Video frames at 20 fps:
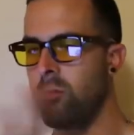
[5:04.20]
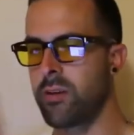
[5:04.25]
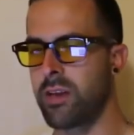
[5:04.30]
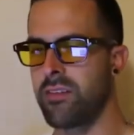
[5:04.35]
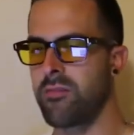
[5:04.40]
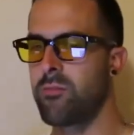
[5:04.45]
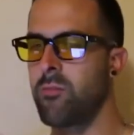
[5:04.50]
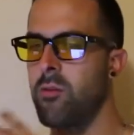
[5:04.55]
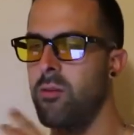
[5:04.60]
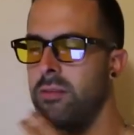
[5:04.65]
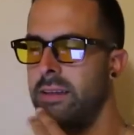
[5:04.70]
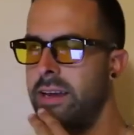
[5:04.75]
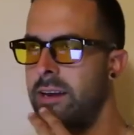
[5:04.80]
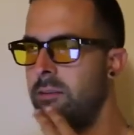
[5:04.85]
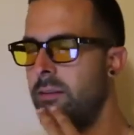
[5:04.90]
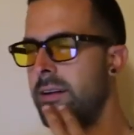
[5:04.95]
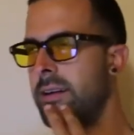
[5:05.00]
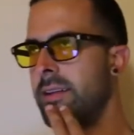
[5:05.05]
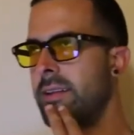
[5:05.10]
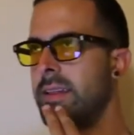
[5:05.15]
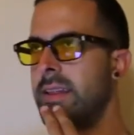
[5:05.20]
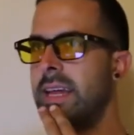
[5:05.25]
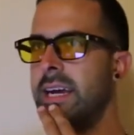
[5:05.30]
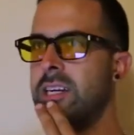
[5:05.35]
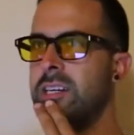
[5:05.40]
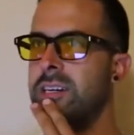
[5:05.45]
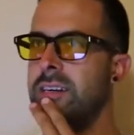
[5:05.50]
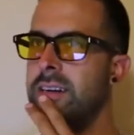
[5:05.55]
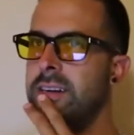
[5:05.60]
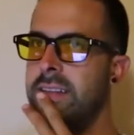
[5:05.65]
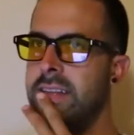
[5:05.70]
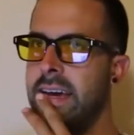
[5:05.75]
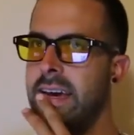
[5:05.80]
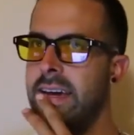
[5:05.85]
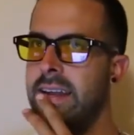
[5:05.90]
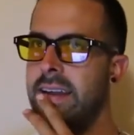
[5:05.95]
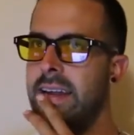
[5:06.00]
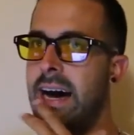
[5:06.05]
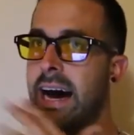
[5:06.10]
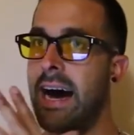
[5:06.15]
We'll give more later on in the lecture,
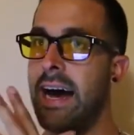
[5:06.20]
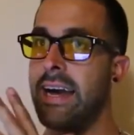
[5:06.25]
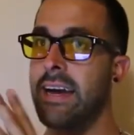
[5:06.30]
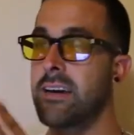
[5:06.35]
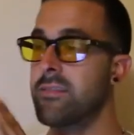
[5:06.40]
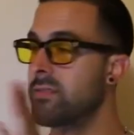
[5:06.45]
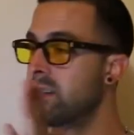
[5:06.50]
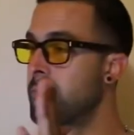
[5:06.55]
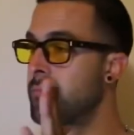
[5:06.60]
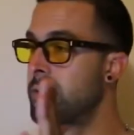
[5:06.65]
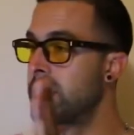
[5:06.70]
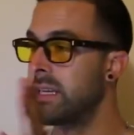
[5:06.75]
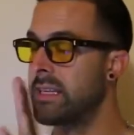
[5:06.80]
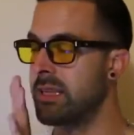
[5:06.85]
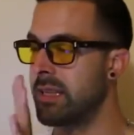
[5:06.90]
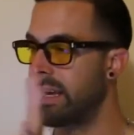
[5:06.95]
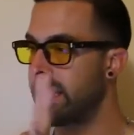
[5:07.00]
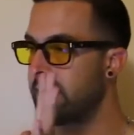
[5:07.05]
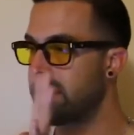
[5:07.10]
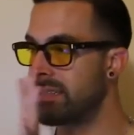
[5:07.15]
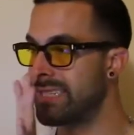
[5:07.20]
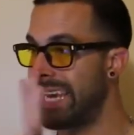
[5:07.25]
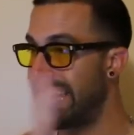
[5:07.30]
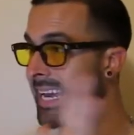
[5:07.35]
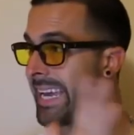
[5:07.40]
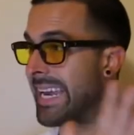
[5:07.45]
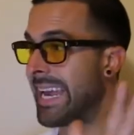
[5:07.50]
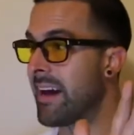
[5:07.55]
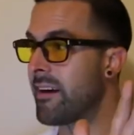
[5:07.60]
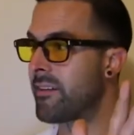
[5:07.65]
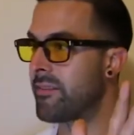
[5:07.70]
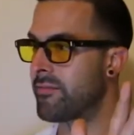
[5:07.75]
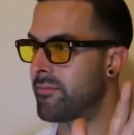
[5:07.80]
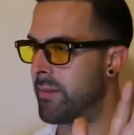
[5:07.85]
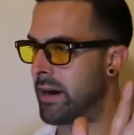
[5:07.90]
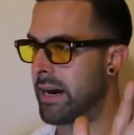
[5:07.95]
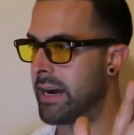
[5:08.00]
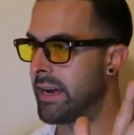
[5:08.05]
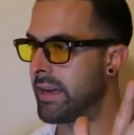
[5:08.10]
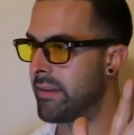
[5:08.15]
that I have completely like taken out of
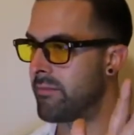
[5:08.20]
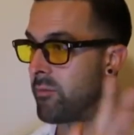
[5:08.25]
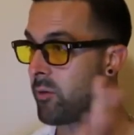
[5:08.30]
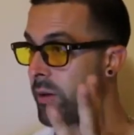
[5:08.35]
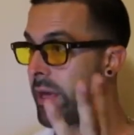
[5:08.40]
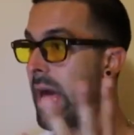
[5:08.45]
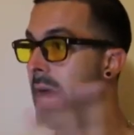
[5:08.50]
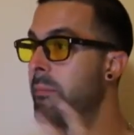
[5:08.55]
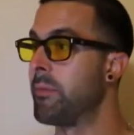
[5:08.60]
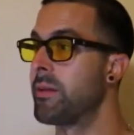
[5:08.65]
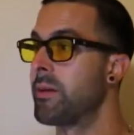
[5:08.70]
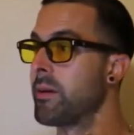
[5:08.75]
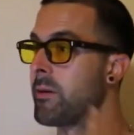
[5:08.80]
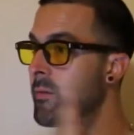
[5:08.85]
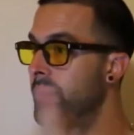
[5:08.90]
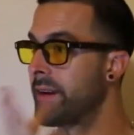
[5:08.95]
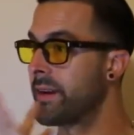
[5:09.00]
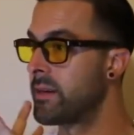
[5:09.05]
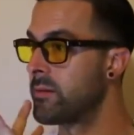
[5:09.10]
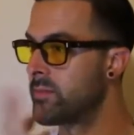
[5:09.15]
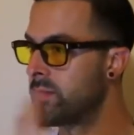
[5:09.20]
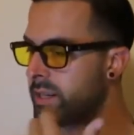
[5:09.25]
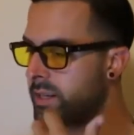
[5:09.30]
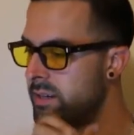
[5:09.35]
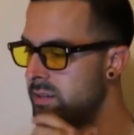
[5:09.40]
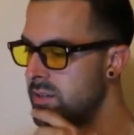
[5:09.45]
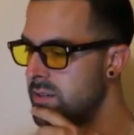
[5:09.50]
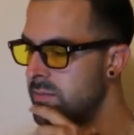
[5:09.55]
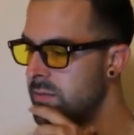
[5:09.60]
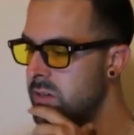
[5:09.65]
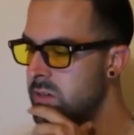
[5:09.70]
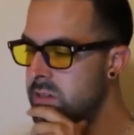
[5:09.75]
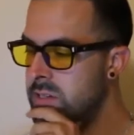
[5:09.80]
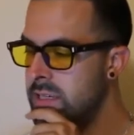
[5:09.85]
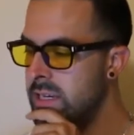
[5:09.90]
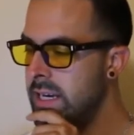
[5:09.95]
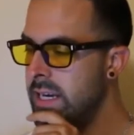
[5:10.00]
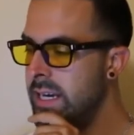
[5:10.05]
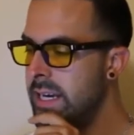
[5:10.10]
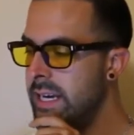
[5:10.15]
my vocabulary when it comes to customers.